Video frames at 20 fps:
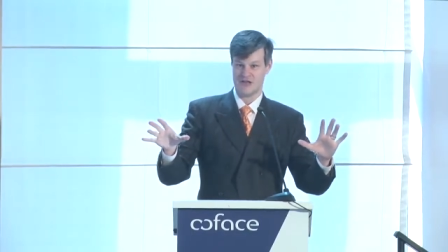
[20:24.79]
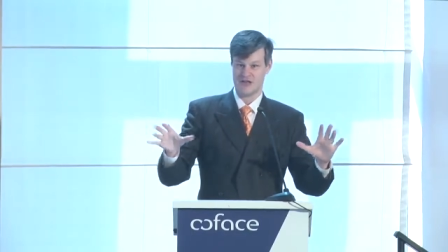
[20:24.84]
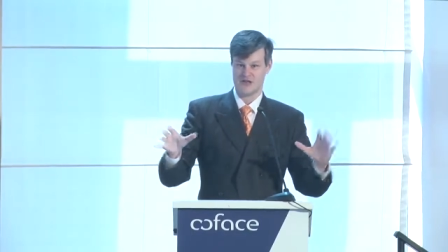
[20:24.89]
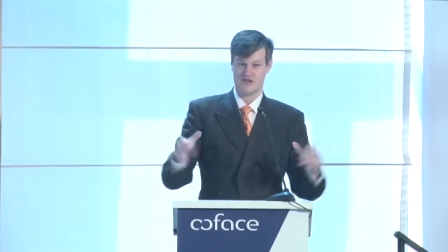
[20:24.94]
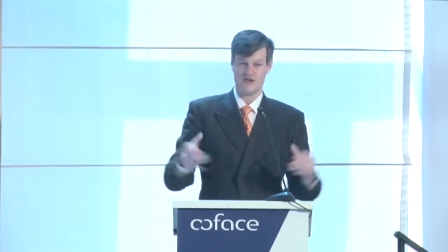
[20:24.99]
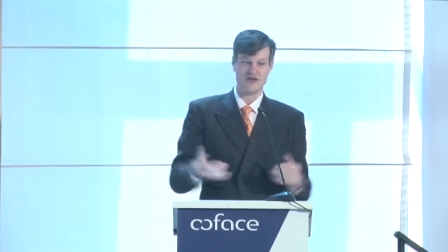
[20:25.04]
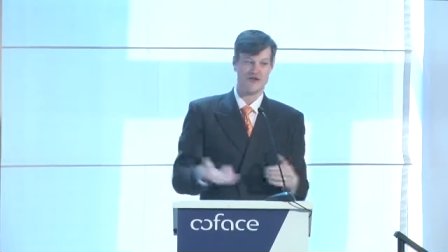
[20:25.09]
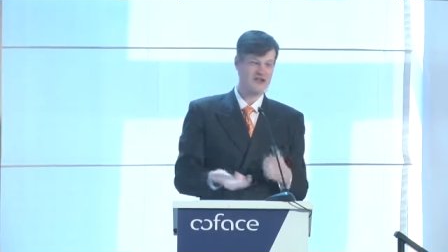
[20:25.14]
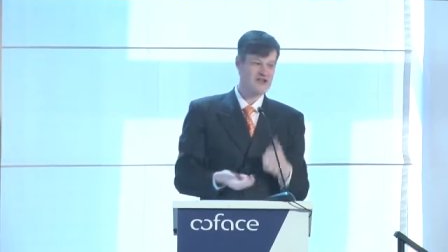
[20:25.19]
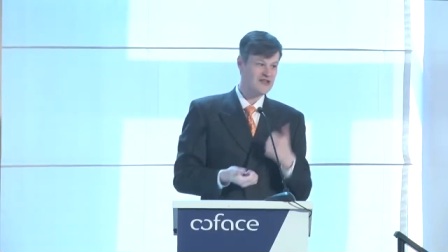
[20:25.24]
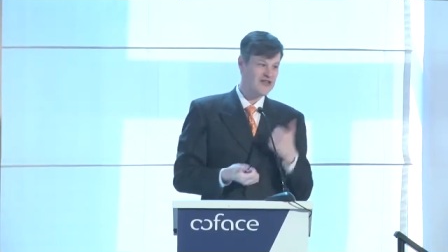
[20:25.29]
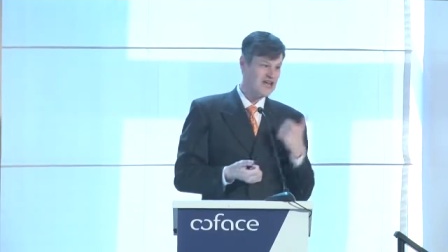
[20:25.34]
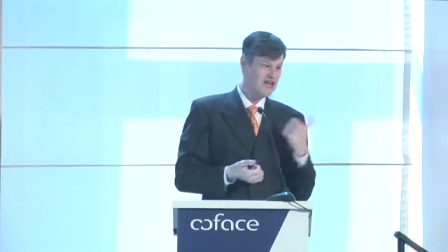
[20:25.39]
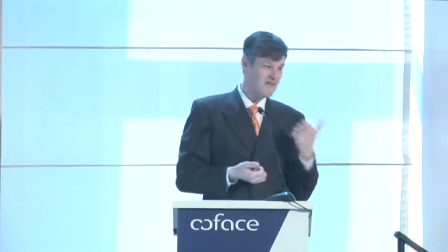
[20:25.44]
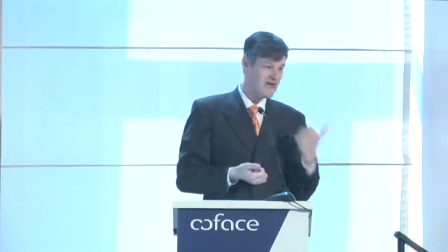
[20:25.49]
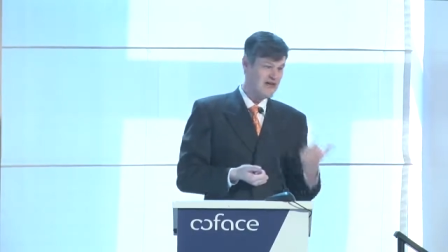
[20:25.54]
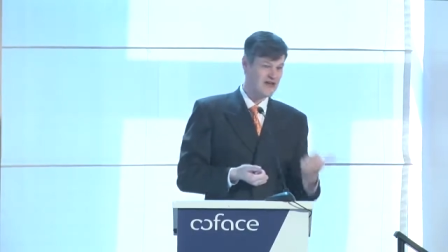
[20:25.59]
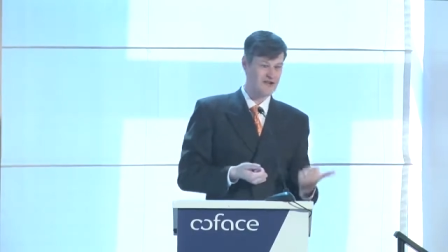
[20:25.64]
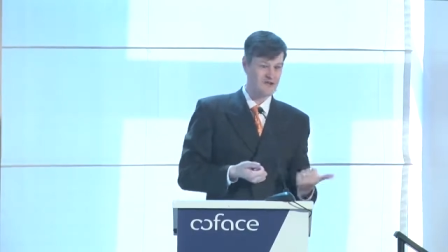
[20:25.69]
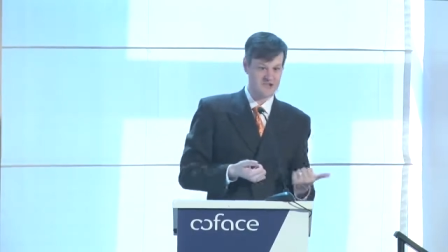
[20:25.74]
So not only
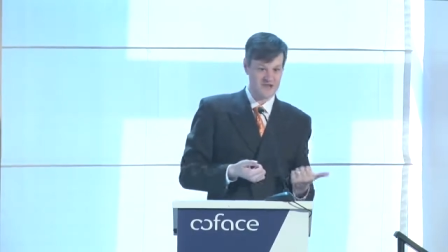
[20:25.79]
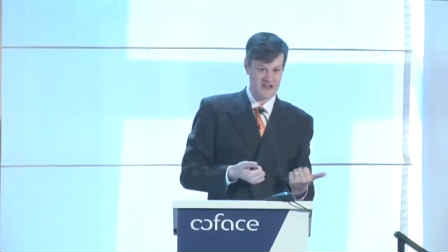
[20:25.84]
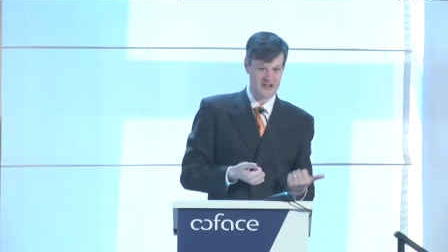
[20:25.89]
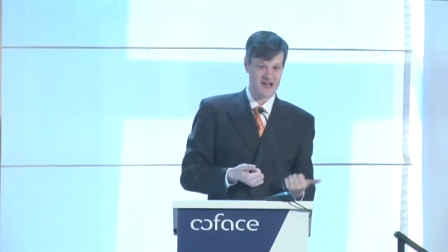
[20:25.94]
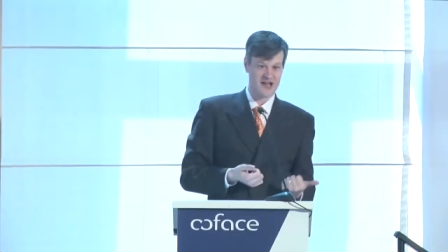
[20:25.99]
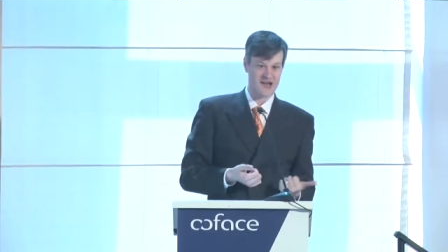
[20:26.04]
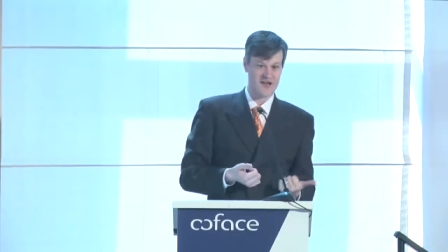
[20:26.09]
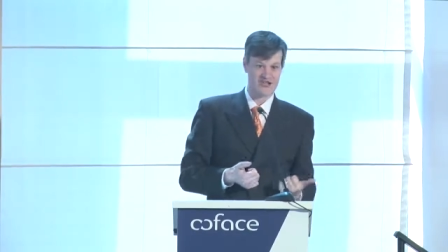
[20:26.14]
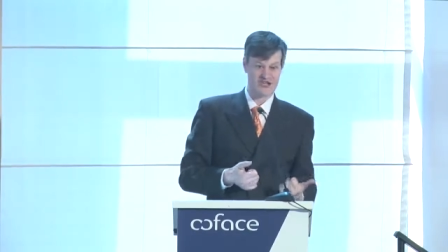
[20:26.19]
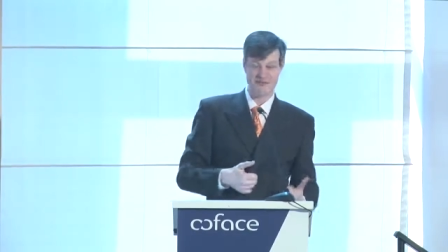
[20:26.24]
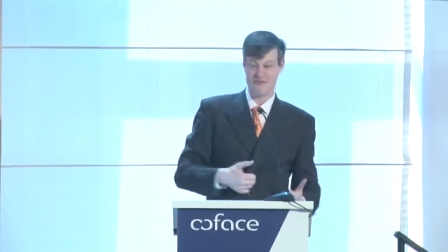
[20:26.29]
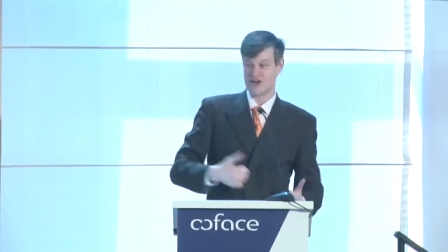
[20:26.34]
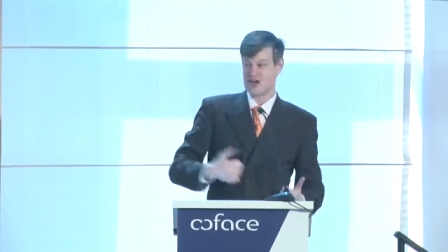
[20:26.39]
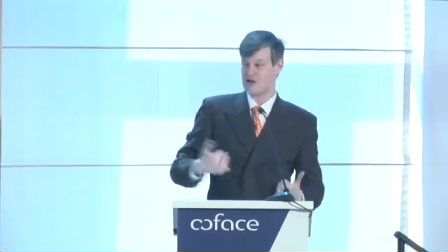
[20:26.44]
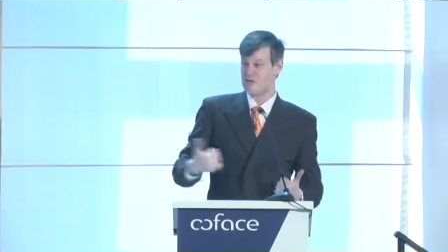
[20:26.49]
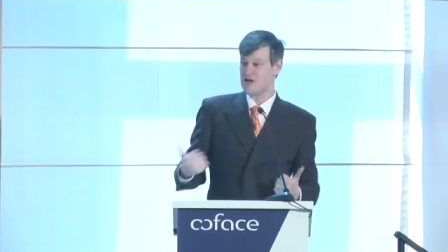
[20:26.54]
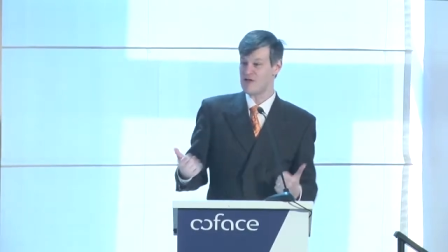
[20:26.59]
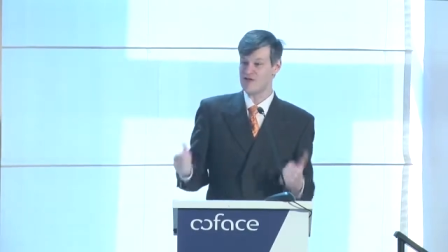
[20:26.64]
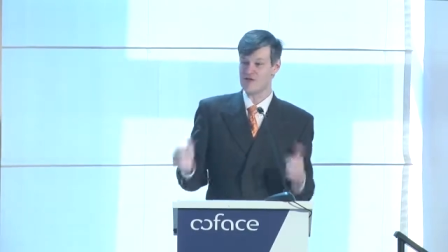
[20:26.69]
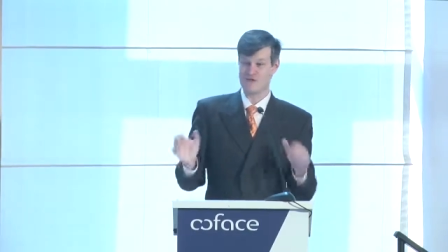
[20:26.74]
am I into technology, but
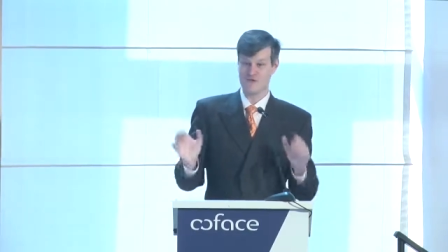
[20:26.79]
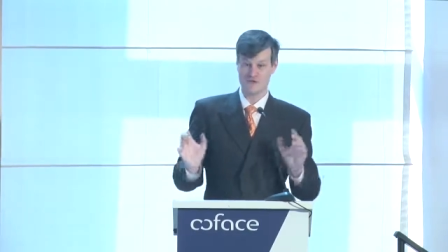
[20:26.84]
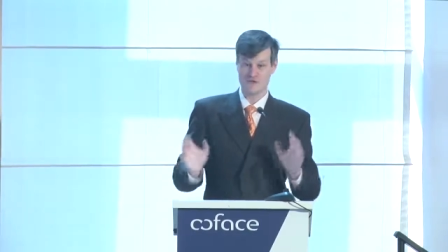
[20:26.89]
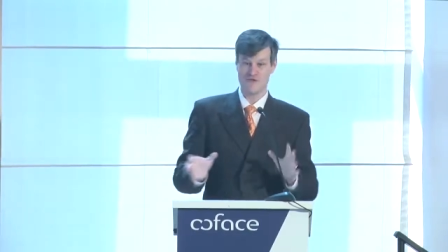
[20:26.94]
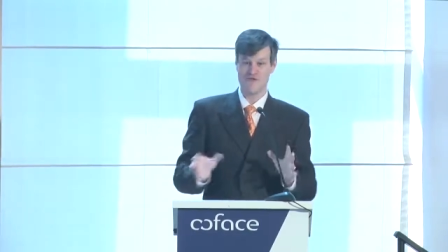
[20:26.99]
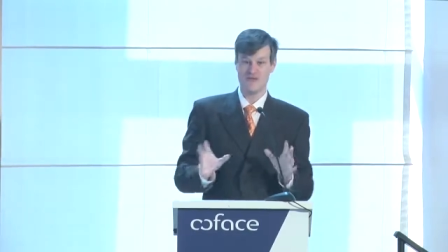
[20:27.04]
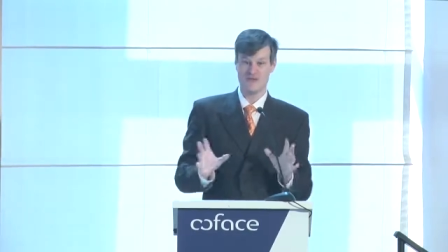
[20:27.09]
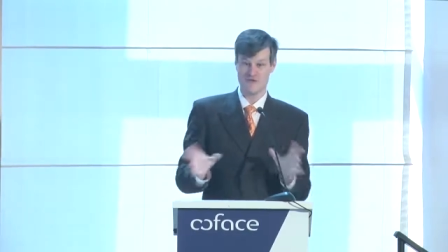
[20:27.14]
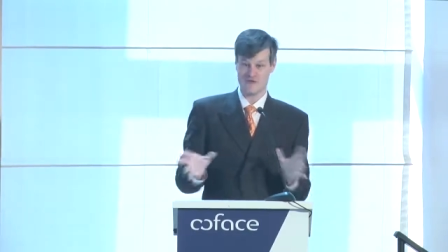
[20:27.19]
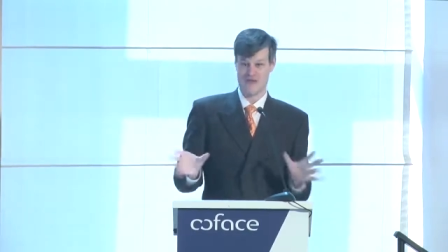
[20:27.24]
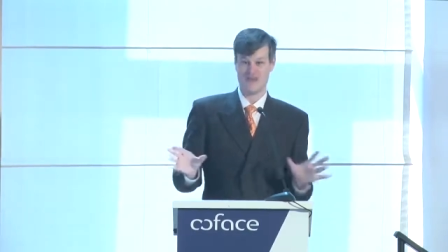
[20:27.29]
I'm also super